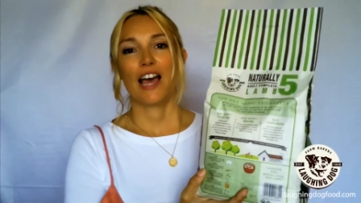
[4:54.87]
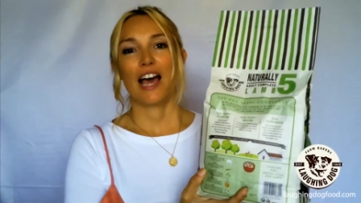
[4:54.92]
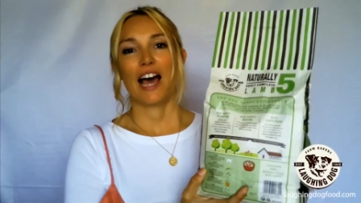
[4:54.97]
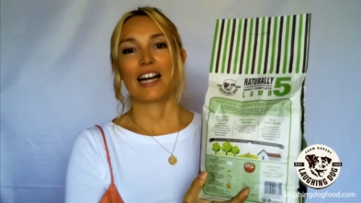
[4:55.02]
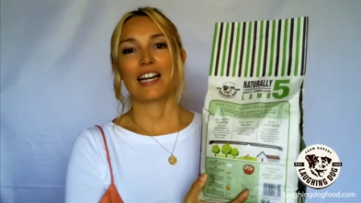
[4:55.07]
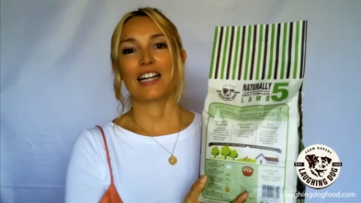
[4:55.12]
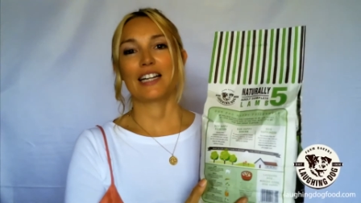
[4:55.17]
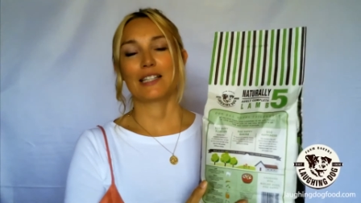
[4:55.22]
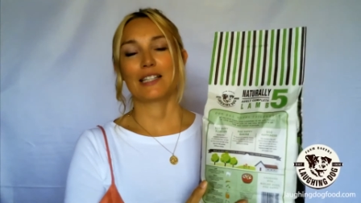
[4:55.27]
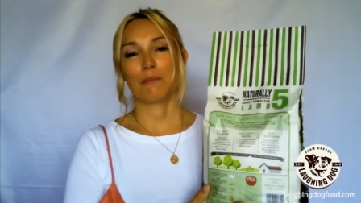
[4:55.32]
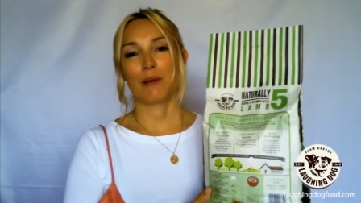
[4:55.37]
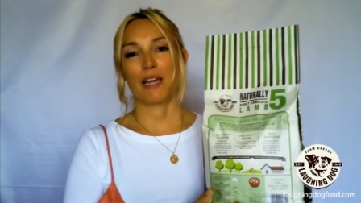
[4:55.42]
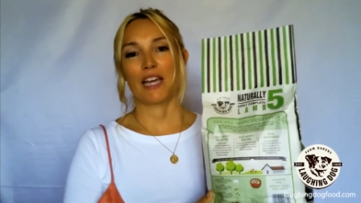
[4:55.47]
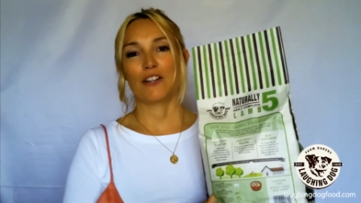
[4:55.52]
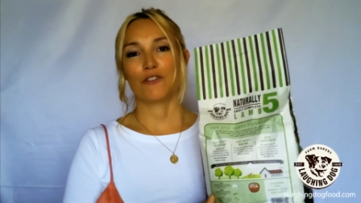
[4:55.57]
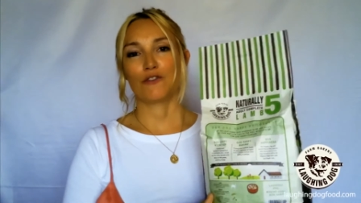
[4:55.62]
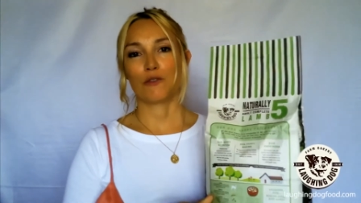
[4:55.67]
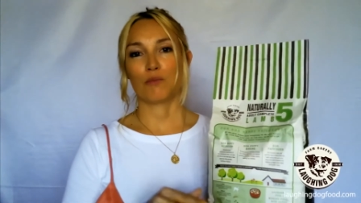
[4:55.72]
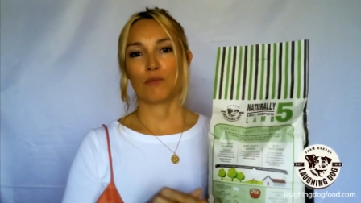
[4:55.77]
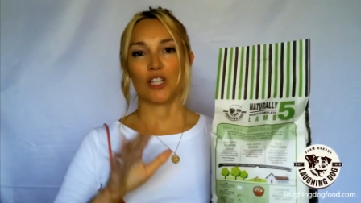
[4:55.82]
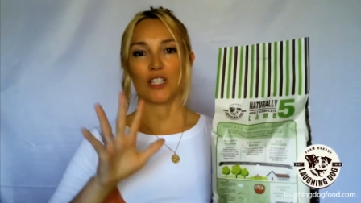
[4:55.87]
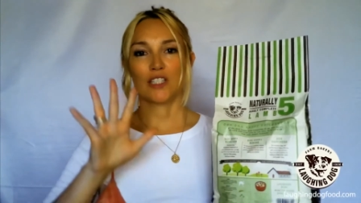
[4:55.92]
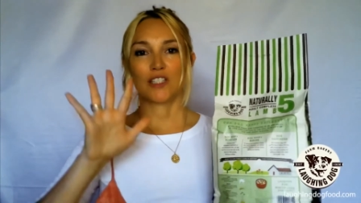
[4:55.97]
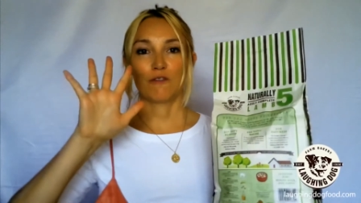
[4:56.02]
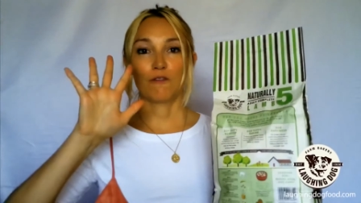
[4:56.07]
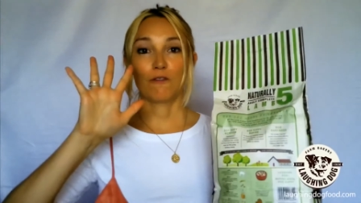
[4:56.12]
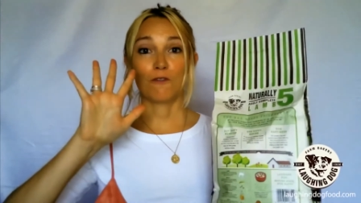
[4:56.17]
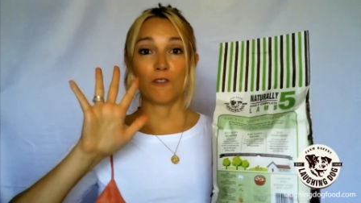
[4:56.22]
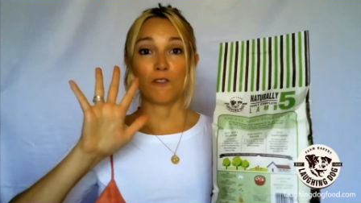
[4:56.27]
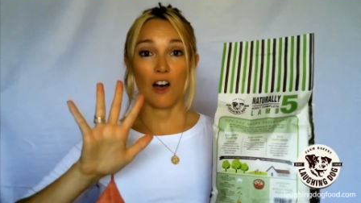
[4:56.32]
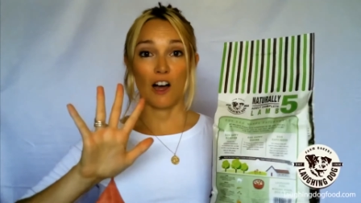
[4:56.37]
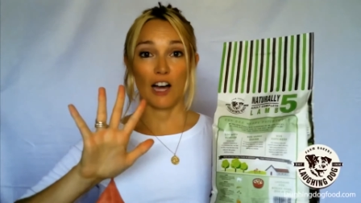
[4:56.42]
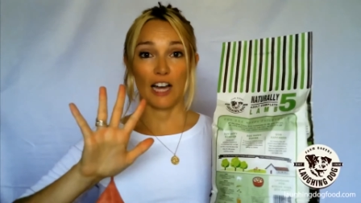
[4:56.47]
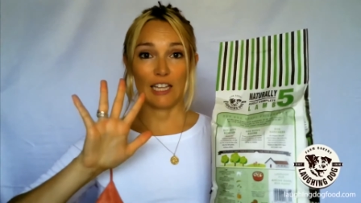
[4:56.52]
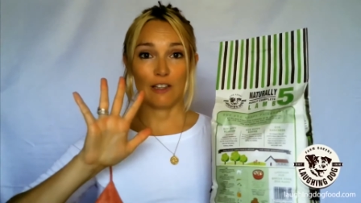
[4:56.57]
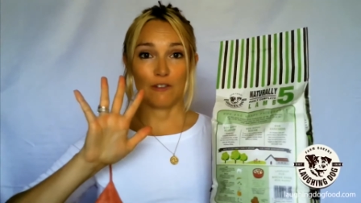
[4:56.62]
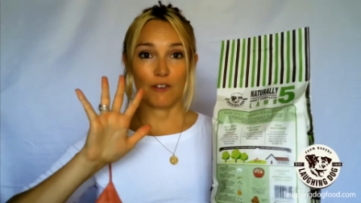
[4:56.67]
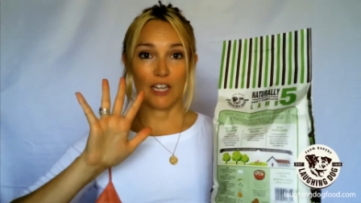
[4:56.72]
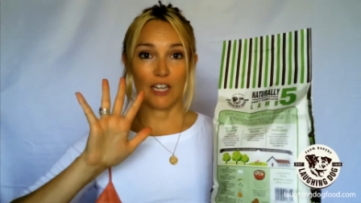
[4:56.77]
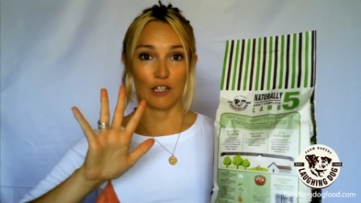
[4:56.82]
and it is made from just
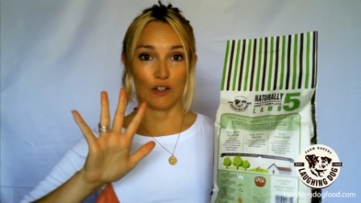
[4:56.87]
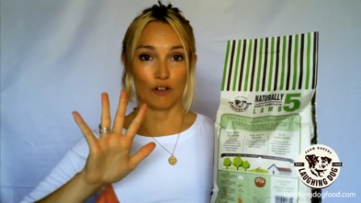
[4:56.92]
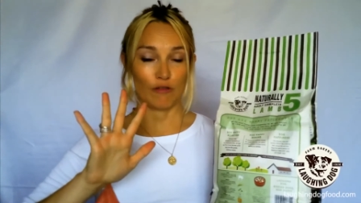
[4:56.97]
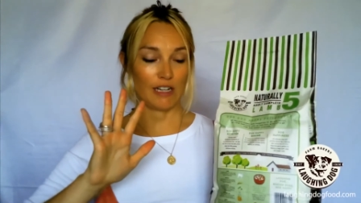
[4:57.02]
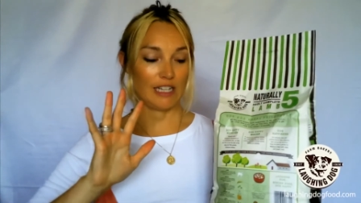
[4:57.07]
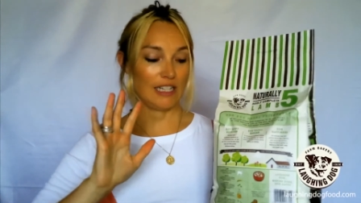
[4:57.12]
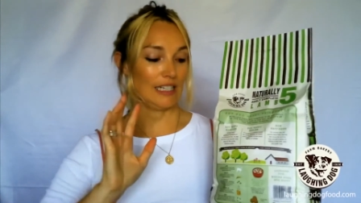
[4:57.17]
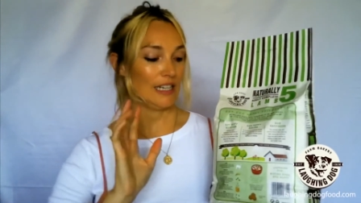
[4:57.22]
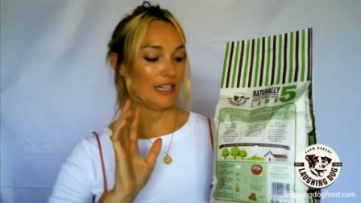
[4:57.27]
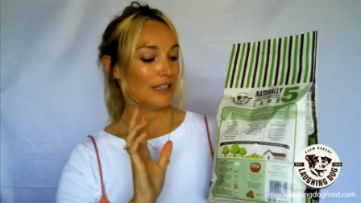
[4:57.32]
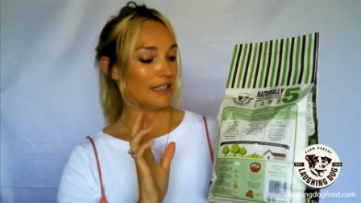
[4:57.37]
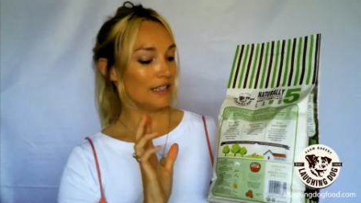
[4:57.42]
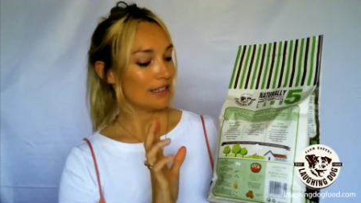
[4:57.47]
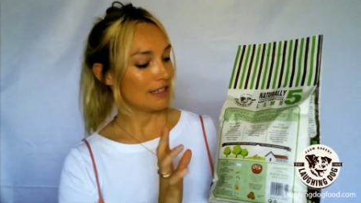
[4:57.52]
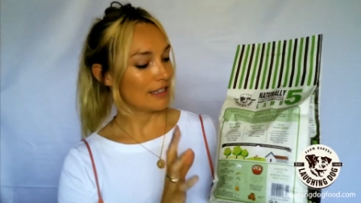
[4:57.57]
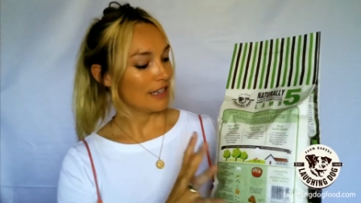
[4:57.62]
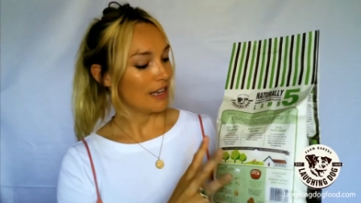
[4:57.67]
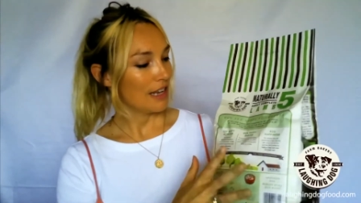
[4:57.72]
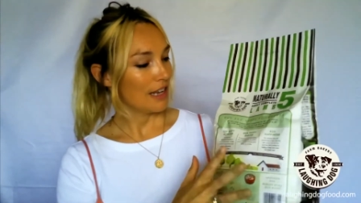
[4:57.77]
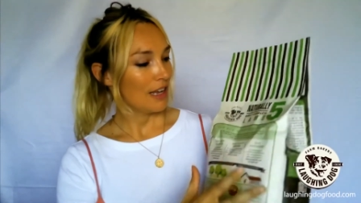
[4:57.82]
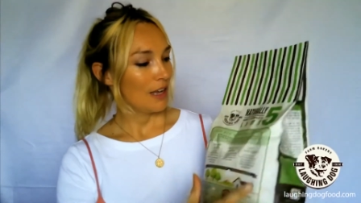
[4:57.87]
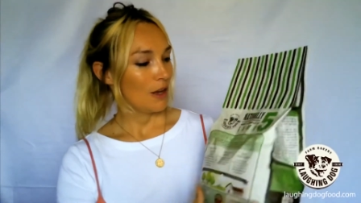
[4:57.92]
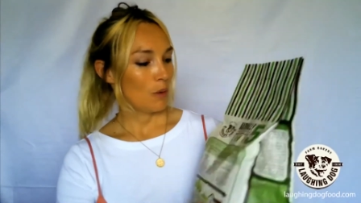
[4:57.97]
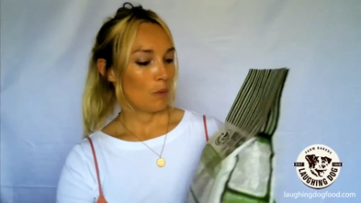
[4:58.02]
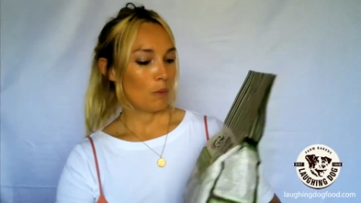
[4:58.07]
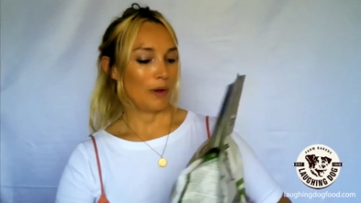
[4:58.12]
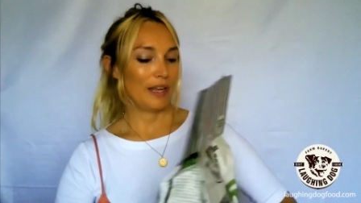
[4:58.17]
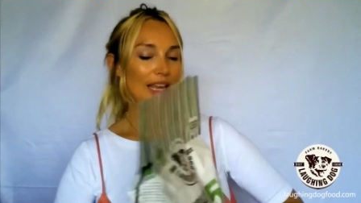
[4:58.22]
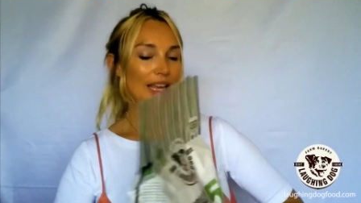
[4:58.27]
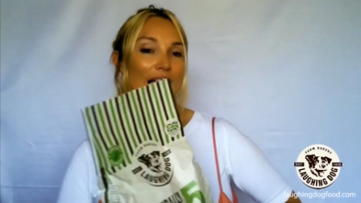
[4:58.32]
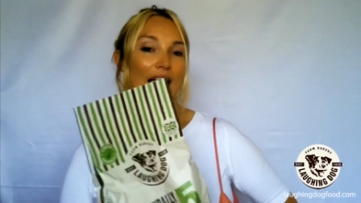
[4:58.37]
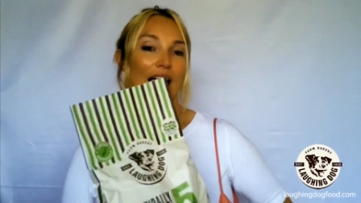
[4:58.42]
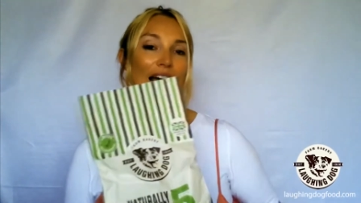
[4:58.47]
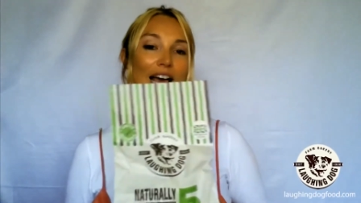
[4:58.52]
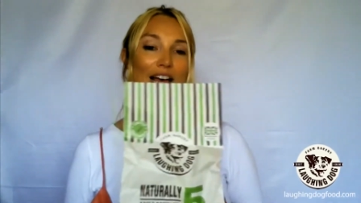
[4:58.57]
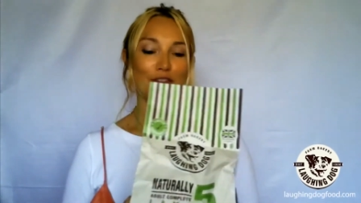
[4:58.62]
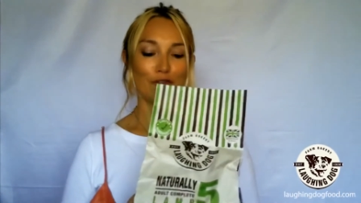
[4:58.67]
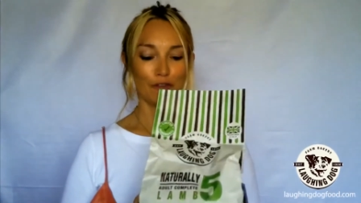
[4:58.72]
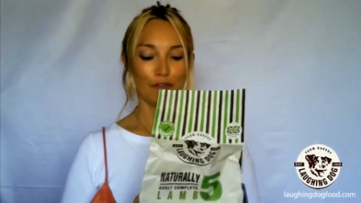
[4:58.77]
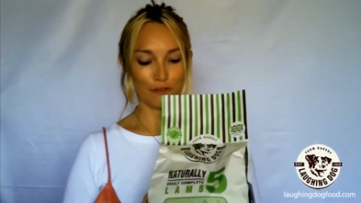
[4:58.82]
5 ingredients. We
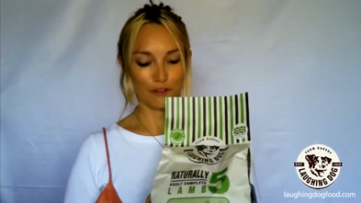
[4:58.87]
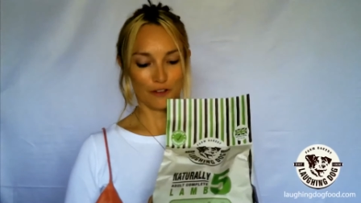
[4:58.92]
have